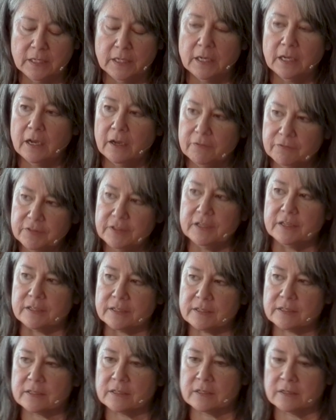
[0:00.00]
Of
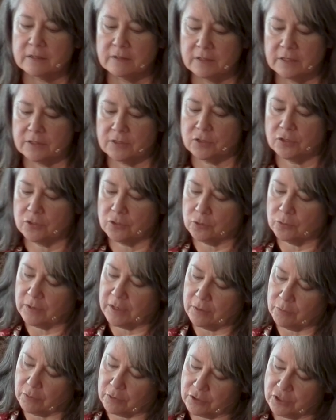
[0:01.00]
this, the
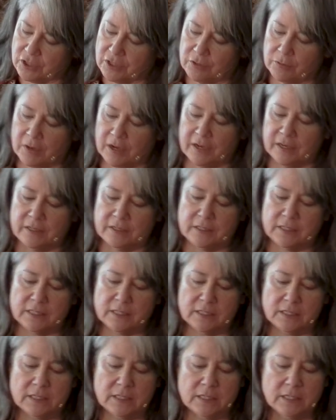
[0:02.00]
Suzuki Roshi
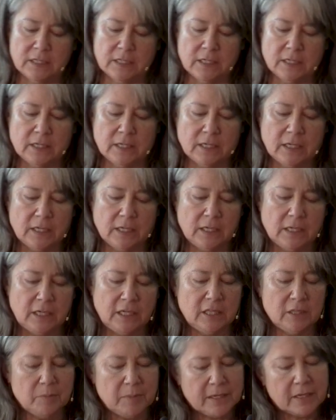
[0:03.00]
writes,
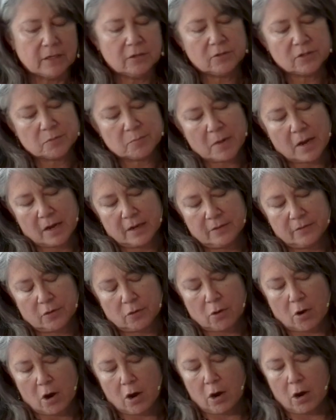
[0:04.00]
"In the beginner's mind,
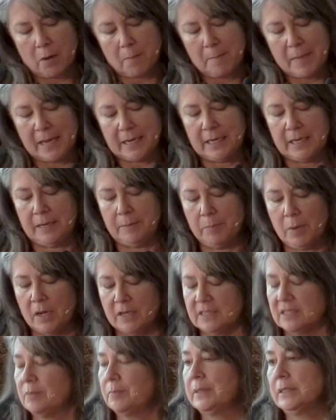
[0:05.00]
there are many
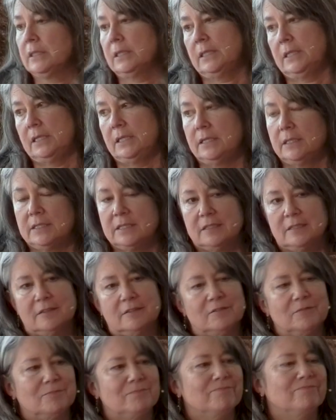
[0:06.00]

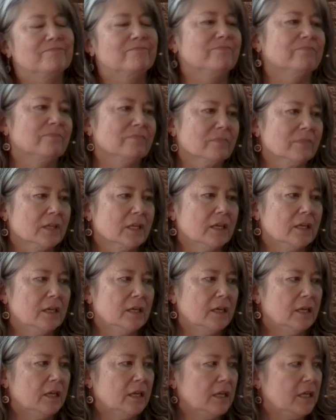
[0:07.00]
possibilities.
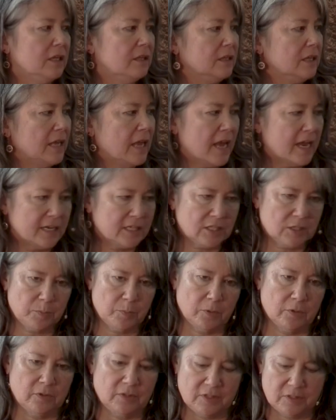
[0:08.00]
In the
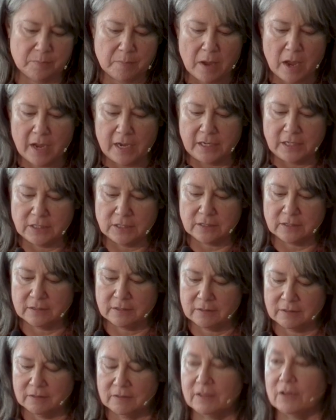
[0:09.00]
expert's mind,
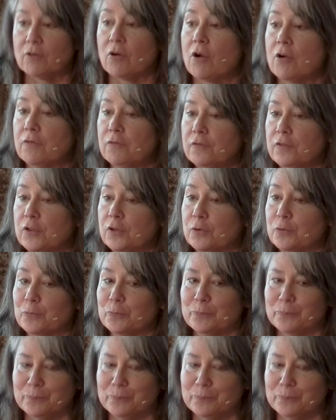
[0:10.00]
there are few."